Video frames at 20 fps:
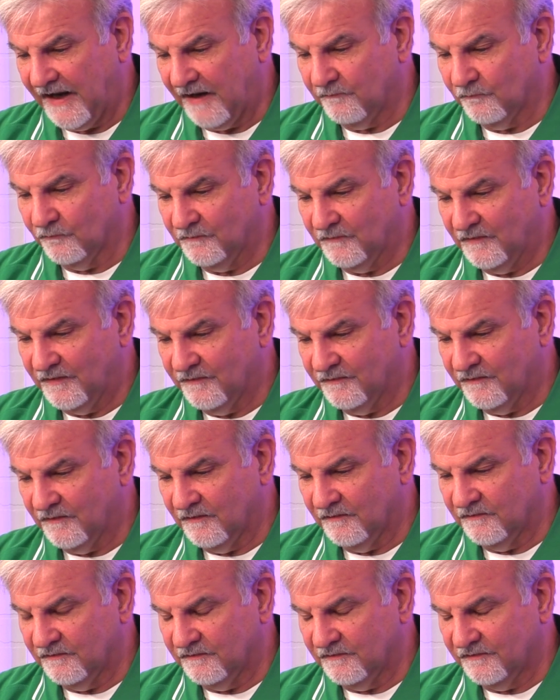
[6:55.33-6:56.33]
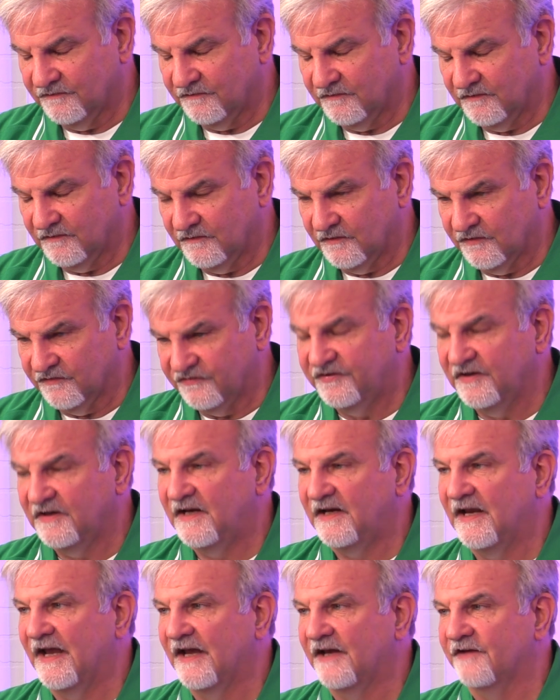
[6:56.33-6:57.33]
And the
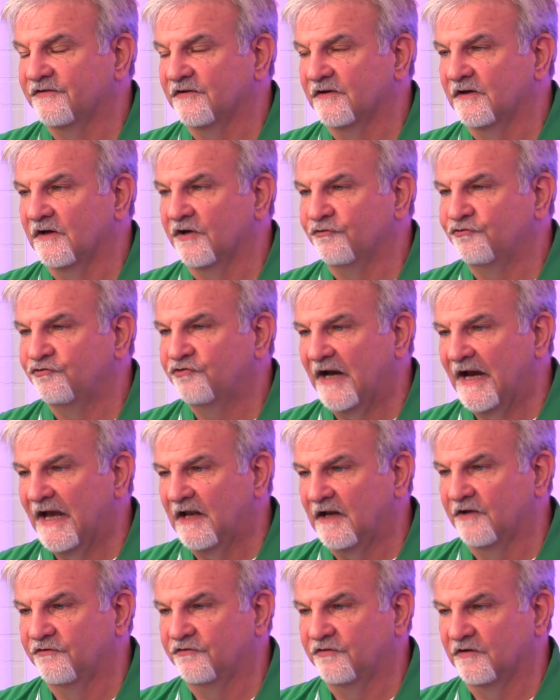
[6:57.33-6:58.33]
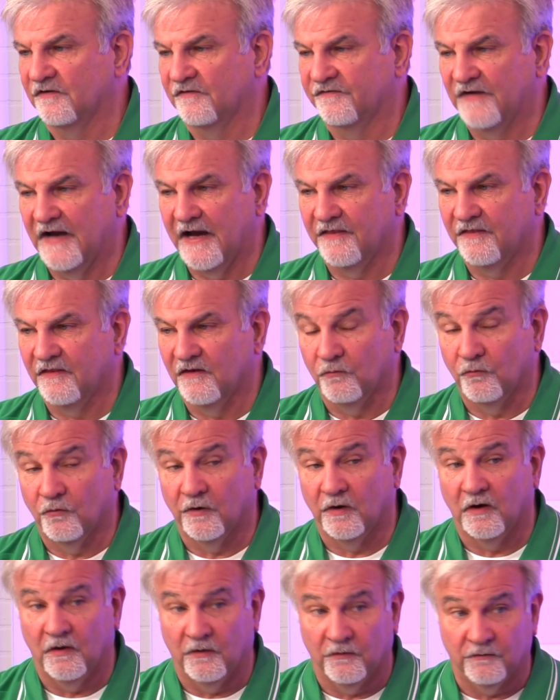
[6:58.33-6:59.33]
city has a challenge in the fact that
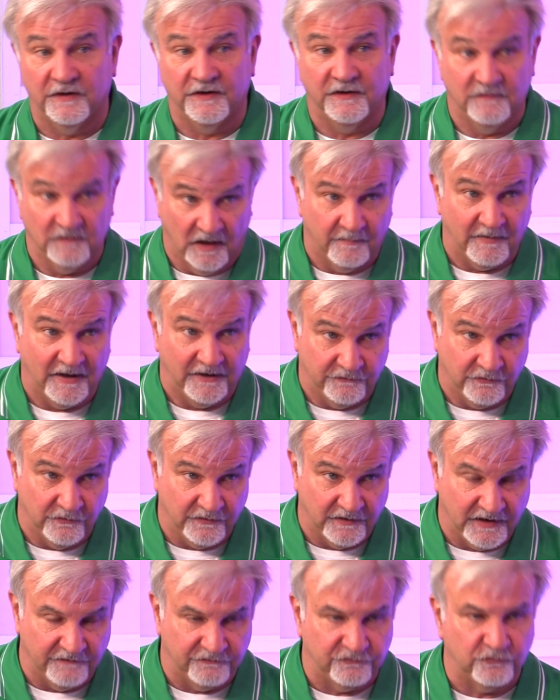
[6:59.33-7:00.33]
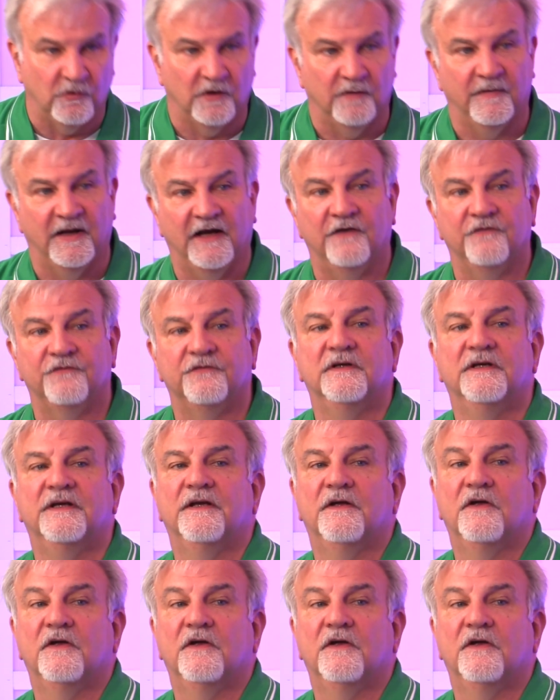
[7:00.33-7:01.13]
we're only about 2.5 square miles.